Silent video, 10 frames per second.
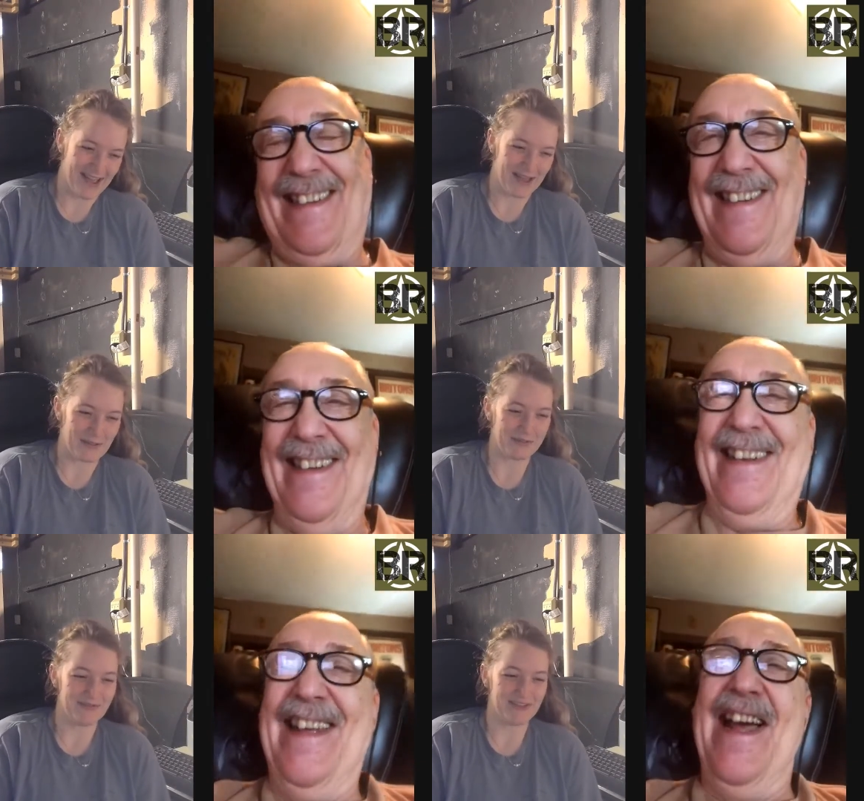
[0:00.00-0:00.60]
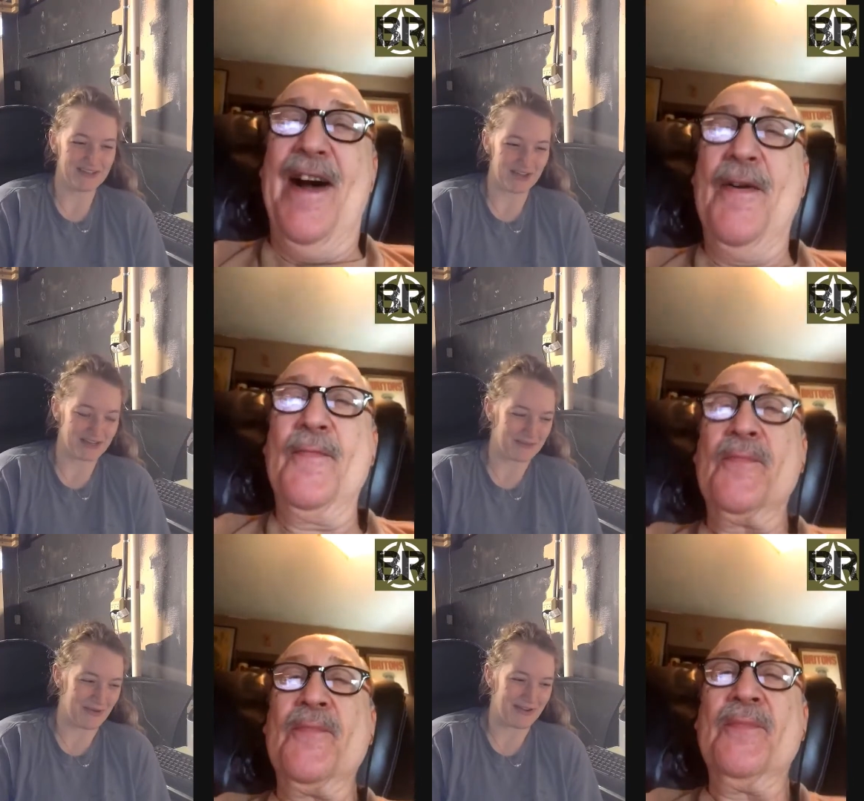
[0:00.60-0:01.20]
Speaker 1: I believe they
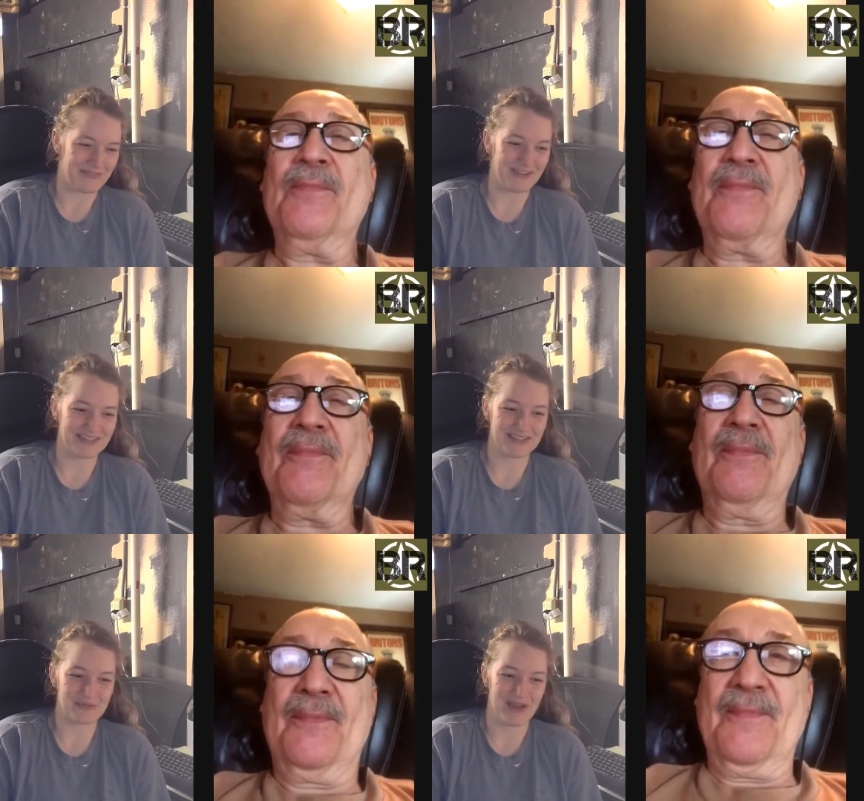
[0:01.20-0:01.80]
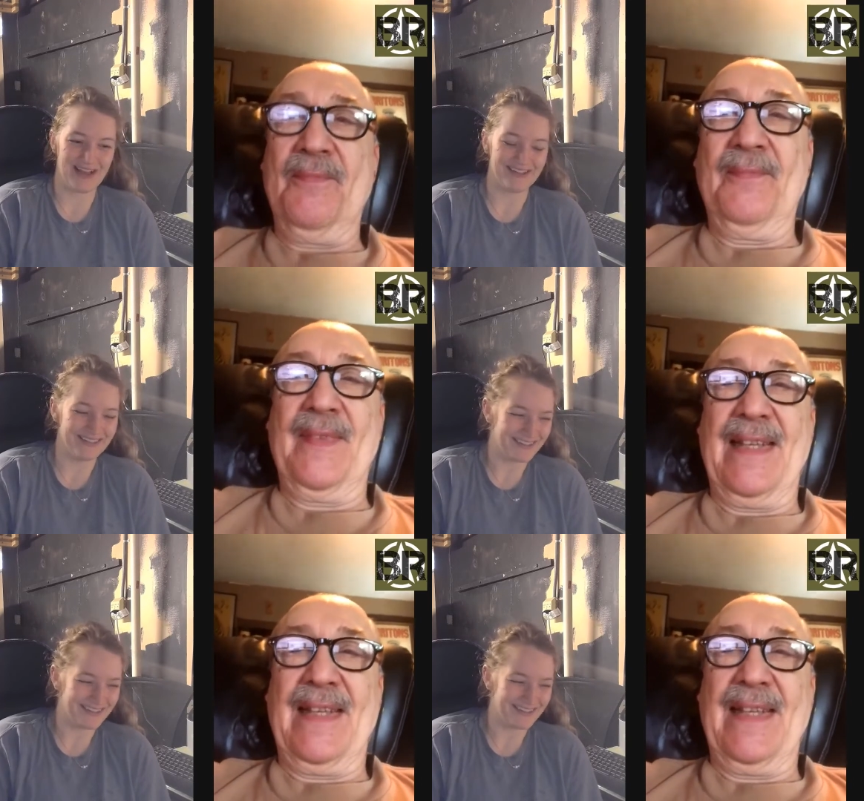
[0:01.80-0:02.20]
talked about Airfix as well. oh,